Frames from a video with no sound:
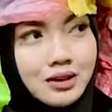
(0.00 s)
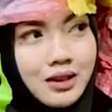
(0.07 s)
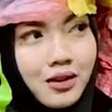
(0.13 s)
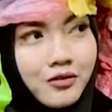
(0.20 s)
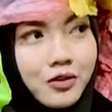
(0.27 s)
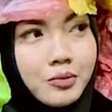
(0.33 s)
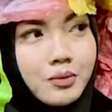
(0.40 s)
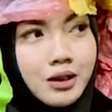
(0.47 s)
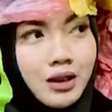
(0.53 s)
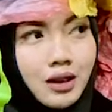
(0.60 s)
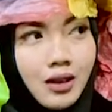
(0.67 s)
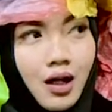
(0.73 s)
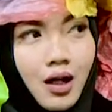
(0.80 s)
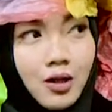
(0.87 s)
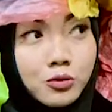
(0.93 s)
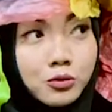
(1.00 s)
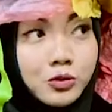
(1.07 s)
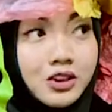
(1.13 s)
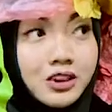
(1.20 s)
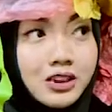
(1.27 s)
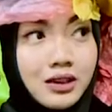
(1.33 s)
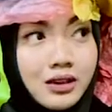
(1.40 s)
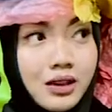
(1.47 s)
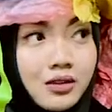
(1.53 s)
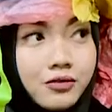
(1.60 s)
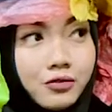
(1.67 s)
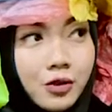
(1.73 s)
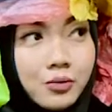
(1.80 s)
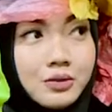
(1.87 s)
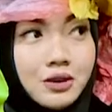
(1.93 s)
government and how criteria
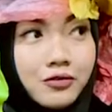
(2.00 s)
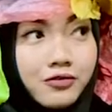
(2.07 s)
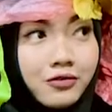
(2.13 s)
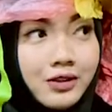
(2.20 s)
from the